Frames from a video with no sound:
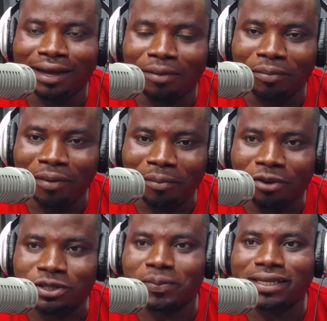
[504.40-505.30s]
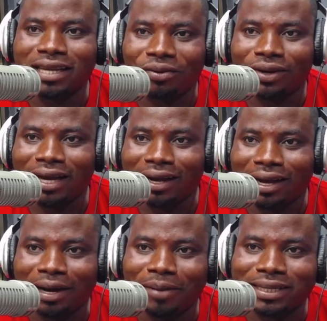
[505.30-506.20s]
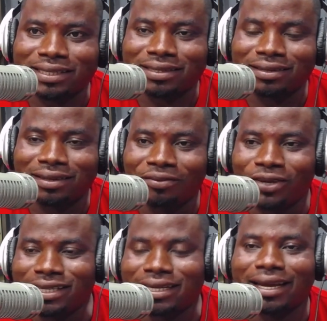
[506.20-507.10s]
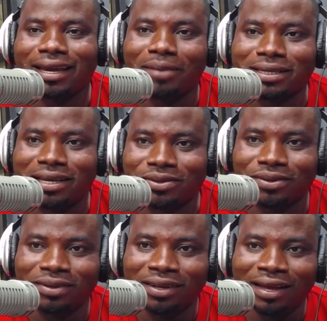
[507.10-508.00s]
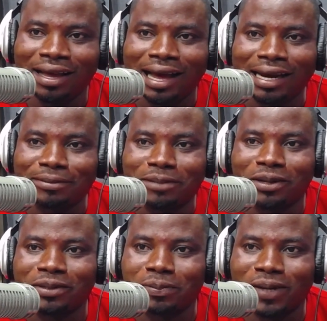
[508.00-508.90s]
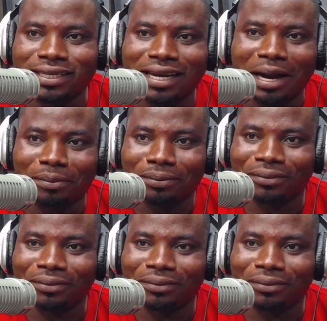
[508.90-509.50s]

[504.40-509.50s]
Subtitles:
mama of spirit na ko dan kakra but with this second ma san so I left him in spirit in up